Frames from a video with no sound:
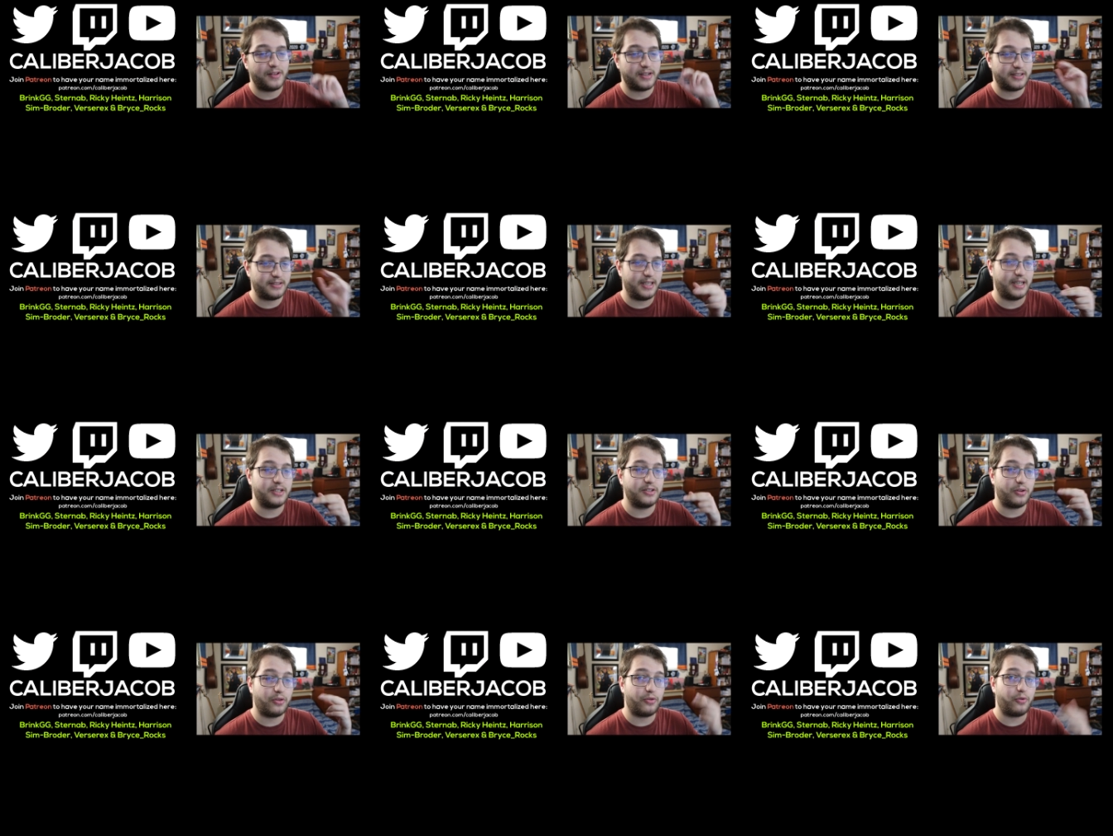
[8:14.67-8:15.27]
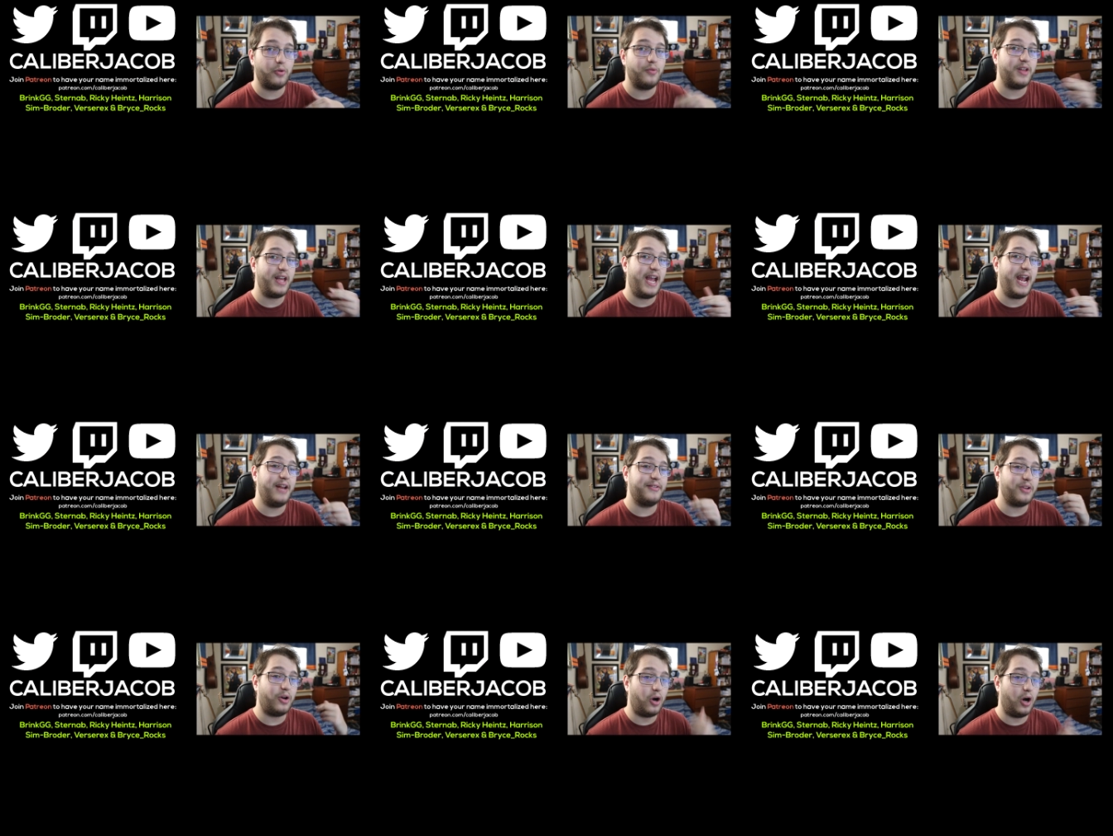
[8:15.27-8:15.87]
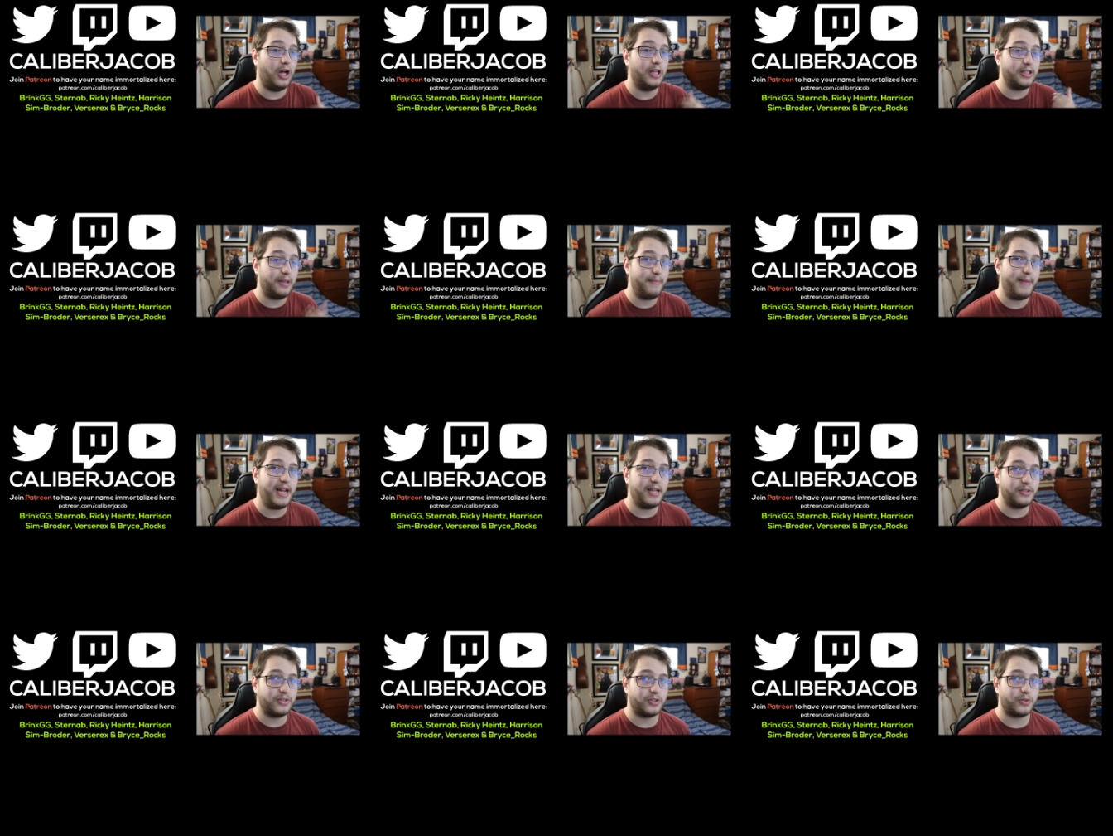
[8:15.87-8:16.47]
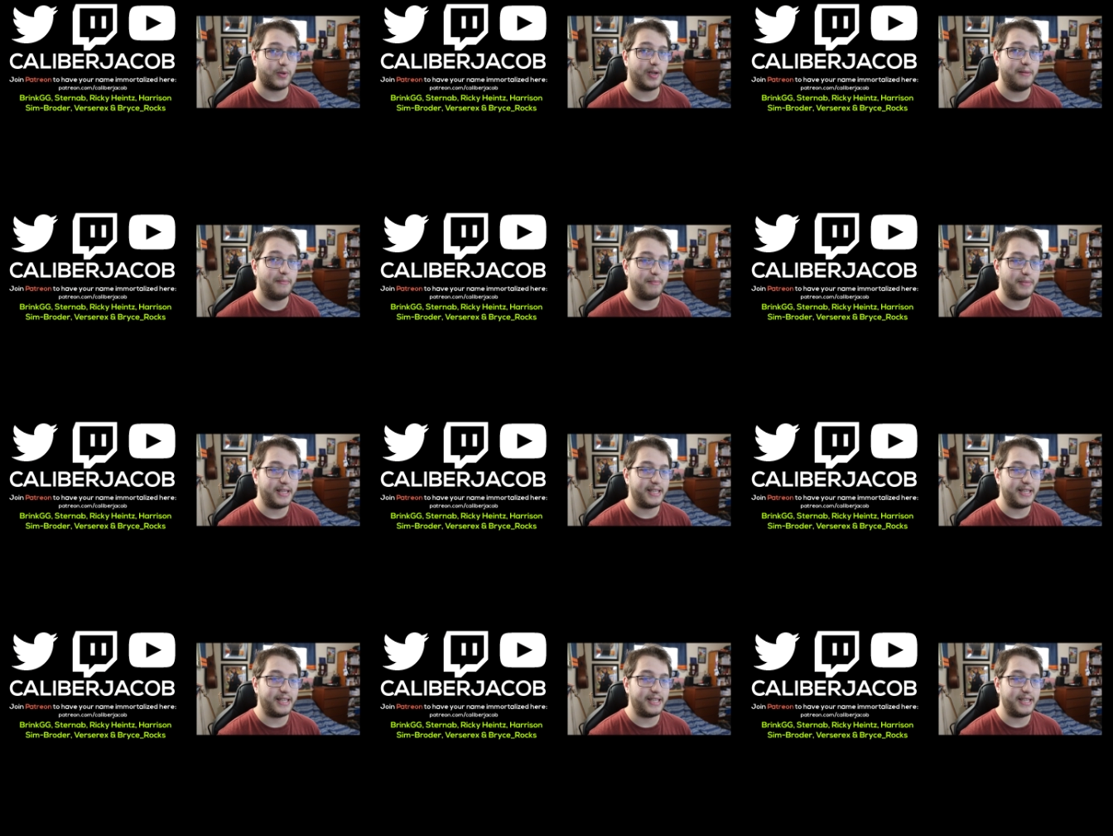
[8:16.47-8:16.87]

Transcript: the 6th through the 8th on the main stream,